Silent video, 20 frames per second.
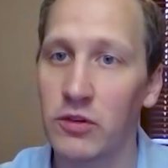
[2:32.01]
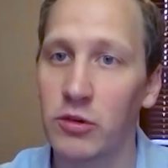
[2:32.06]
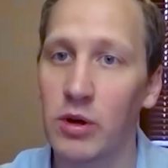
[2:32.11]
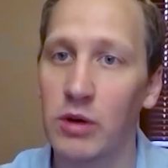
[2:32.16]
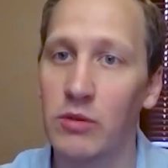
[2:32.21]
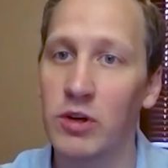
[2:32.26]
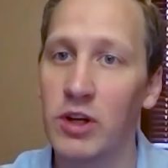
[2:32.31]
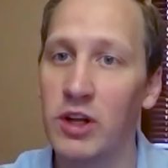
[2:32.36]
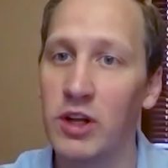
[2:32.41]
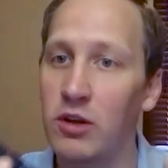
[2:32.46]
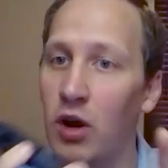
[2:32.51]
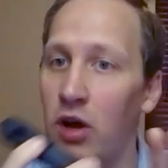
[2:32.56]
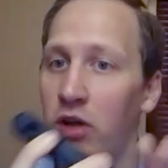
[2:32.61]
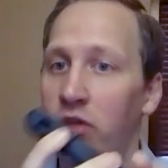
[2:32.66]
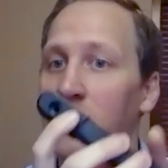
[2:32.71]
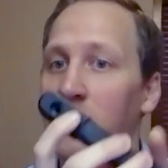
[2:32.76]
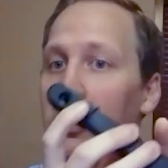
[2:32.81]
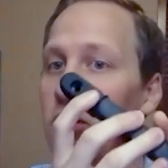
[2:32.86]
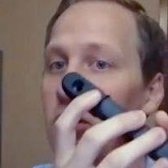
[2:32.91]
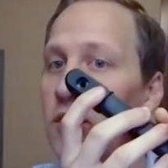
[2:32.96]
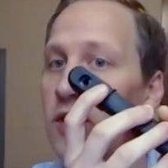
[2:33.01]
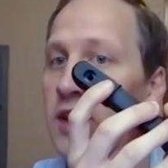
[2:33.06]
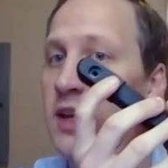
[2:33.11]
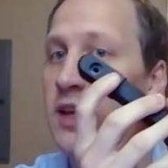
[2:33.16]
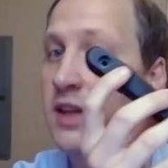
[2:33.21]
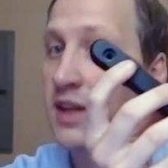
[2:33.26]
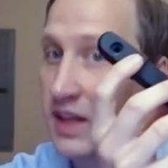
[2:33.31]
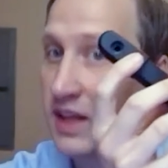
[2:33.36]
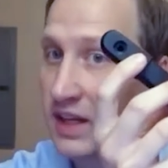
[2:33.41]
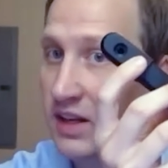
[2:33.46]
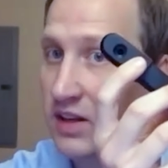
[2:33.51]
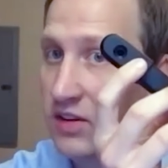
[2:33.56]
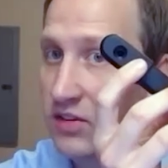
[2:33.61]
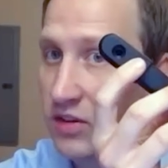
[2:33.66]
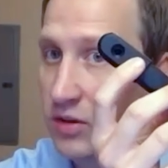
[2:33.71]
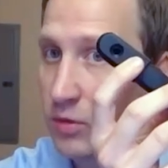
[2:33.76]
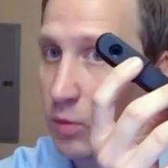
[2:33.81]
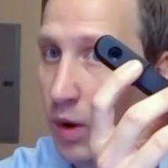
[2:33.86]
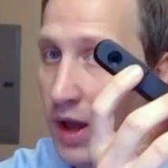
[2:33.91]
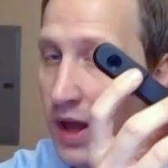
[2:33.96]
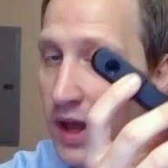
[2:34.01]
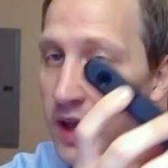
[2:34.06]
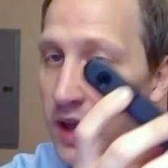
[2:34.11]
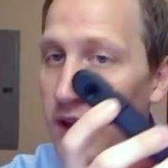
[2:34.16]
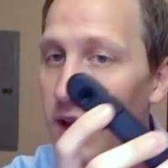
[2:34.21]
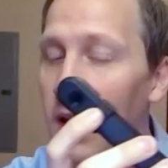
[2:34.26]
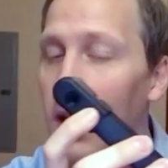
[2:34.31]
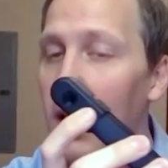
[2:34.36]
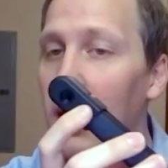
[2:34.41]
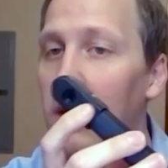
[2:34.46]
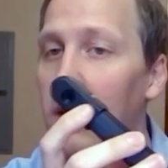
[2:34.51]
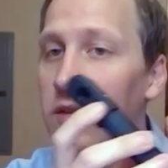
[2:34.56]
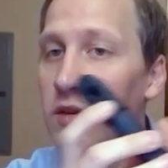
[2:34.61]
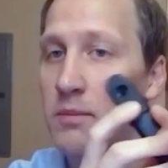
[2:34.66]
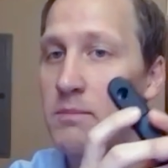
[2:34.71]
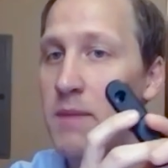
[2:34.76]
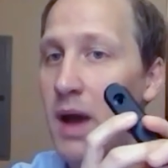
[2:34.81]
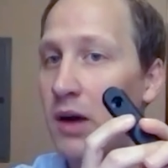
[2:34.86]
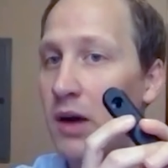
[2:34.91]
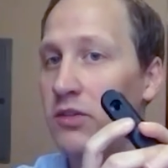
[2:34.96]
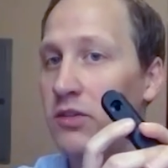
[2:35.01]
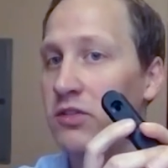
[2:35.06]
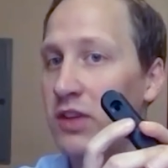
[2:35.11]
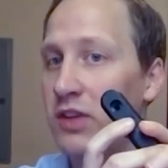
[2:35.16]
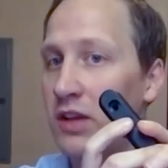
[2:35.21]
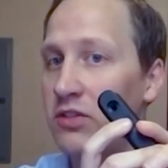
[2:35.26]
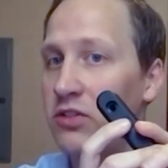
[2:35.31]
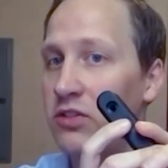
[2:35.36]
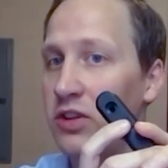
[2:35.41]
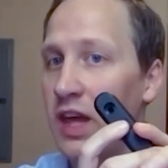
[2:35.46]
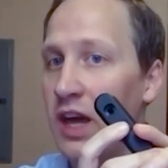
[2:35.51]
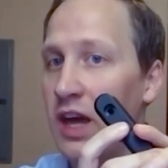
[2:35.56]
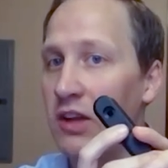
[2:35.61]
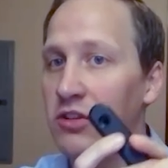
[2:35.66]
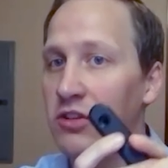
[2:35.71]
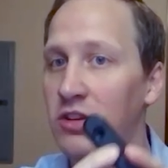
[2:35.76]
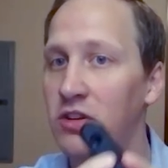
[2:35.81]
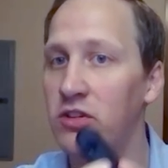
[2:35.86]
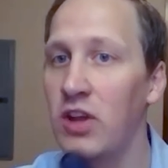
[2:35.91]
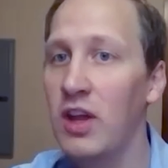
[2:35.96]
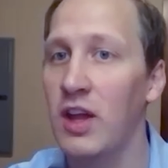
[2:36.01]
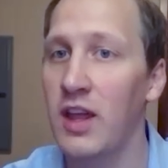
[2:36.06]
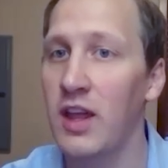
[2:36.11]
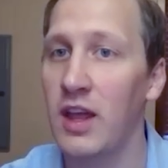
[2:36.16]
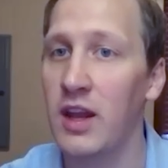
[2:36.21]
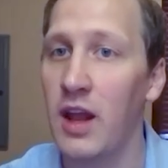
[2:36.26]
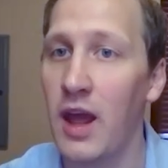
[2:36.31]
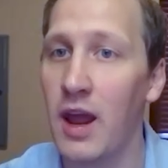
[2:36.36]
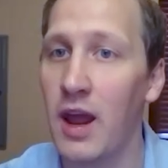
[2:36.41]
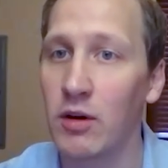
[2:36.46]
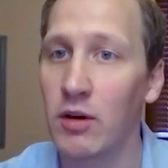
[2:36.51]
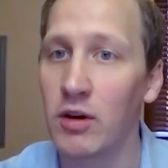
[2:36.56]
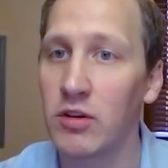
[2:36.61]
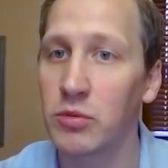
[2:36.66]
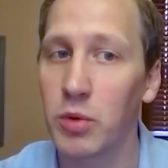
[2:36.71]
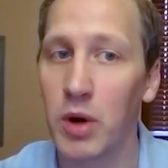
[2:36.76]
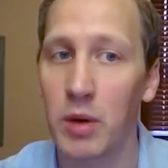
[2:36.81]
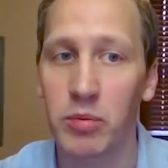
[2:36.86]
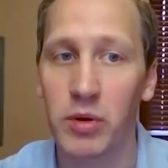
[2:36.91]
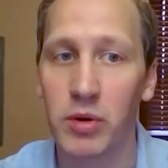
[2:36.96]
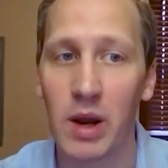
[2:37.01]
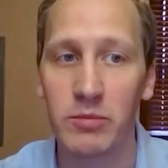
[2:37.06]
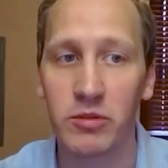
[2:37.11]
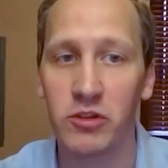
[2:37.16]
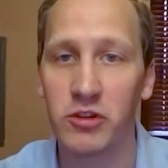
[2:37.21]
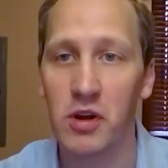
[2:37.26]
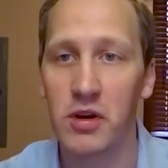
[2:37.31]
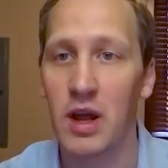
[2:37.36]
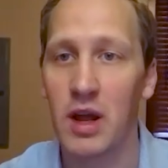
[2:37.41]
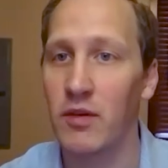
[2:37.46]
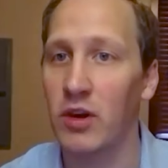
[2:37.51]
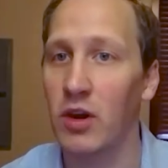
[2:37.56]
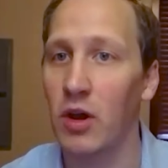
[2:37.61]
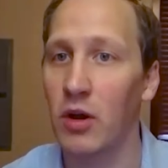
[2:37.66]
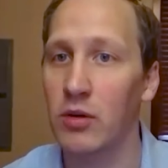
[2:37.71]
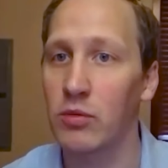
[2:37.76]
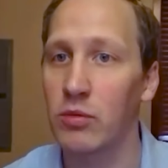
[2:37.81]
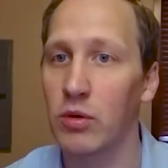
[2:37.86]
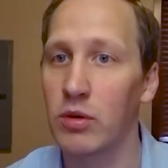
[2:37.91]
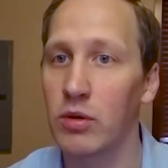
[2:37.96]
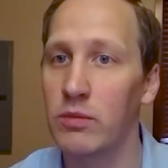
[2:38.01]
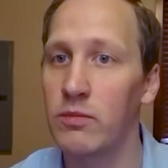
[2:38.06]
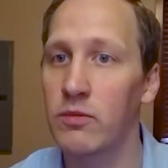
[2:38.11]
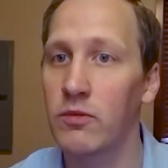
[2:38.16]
So a really nice, clean, easy way to mount sensing edges in areas where perhaps you don't have a lot of room.